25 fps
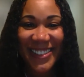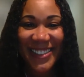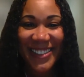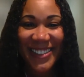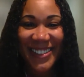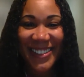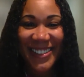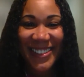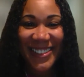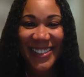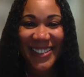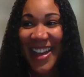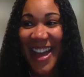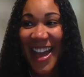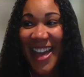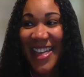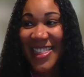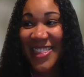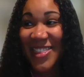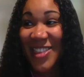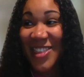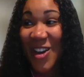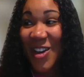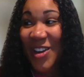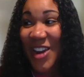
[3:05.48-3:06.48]
I
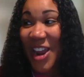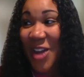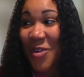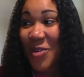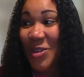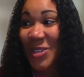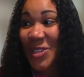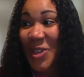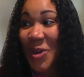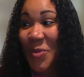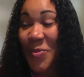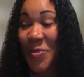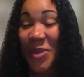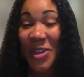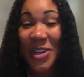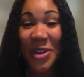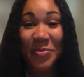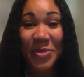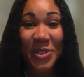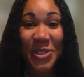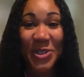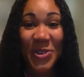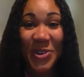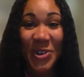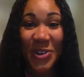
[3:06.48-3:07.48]
thought I was opening up the
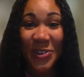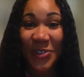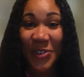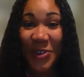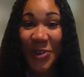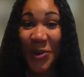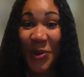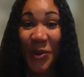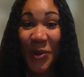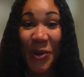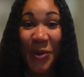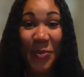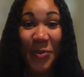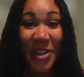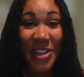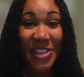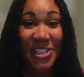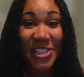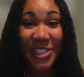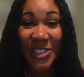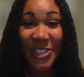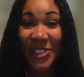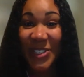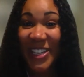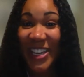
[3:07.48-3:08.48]
door for a whole bunch of
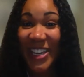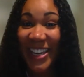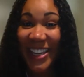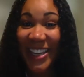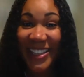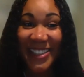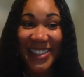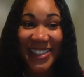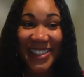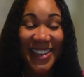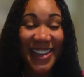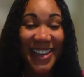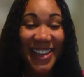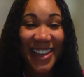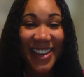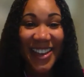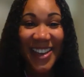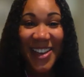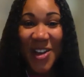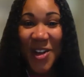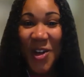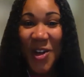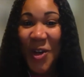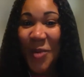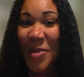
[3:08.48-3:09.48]
little kids
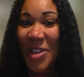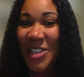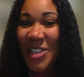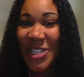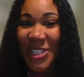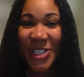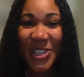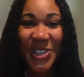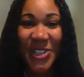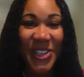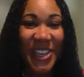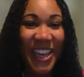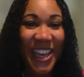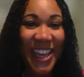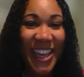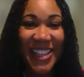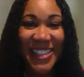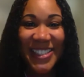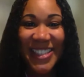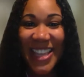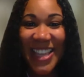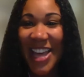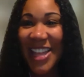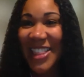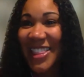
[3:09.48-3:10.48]

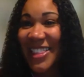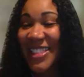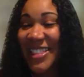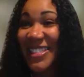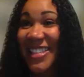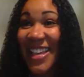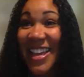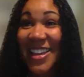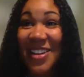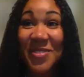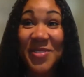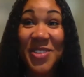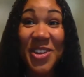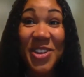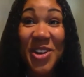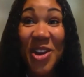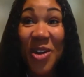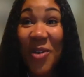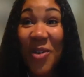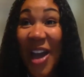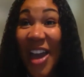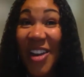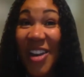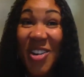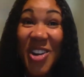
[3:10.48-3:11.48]
that said,
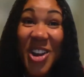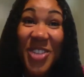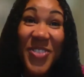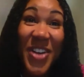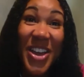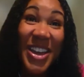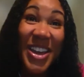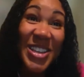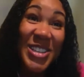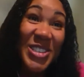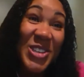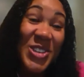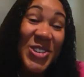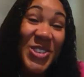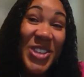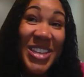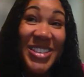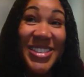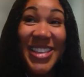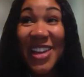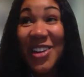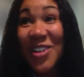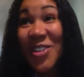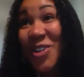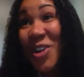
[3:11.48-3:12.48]
I don't know if I can do this.
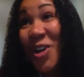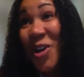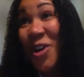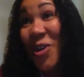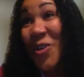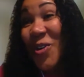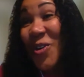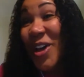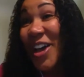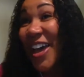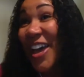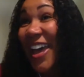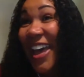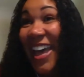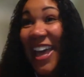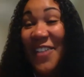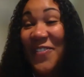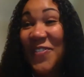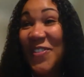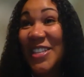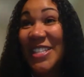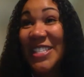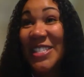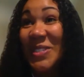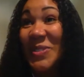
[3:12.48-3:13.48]
I don't know if
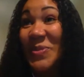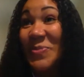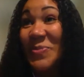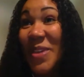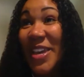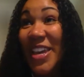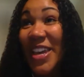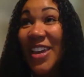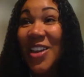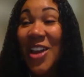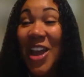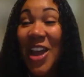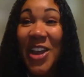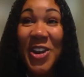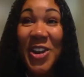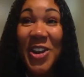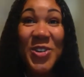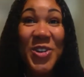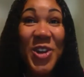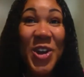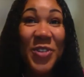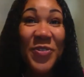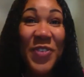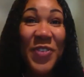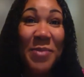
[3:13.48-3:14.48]
this is me. I
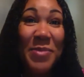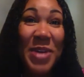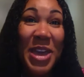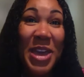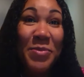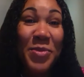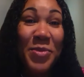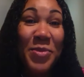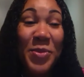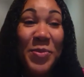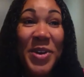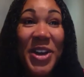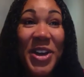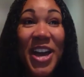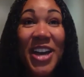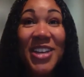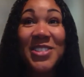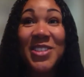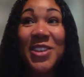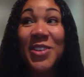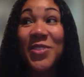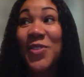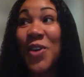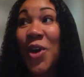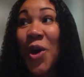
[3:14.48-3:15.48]
don't know if I'm able because
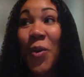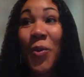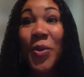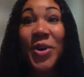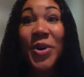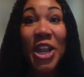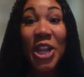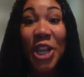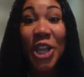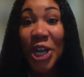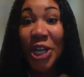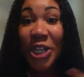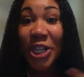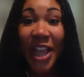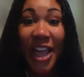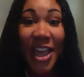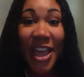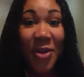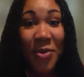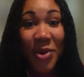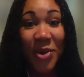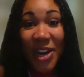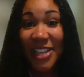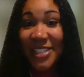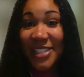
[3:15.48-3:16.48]
of what I look like,
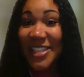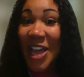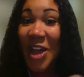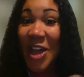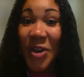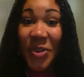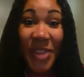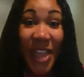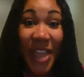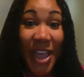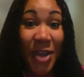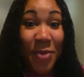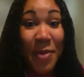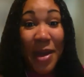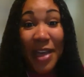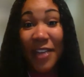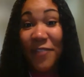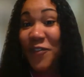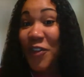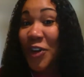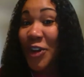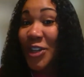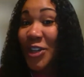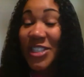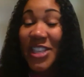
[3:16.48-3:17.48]
what I sound like, my
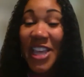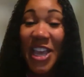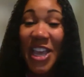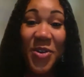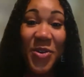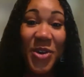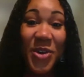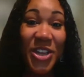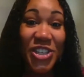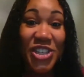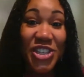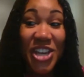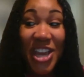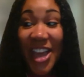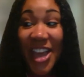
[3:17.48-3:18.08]
first language.